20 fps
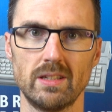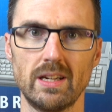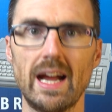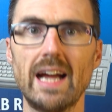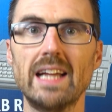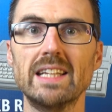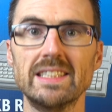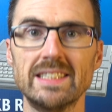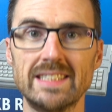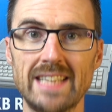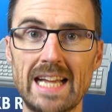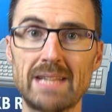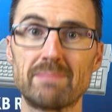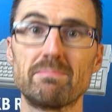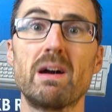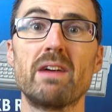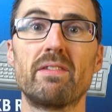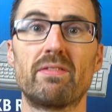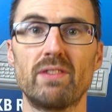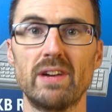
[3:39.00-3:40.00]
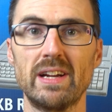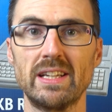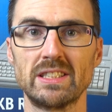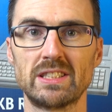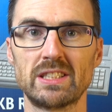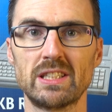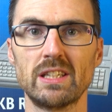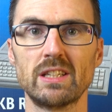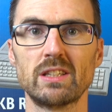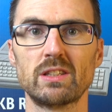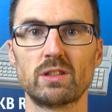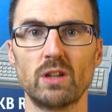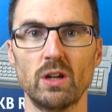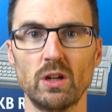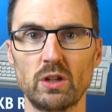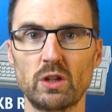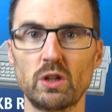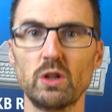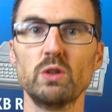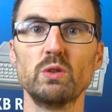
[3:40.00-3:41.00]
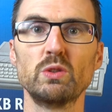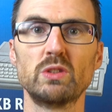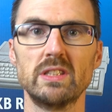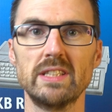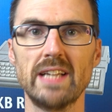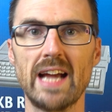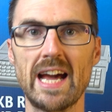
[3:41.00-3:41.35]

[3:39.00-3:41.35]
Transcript: And that, my friends, concludes the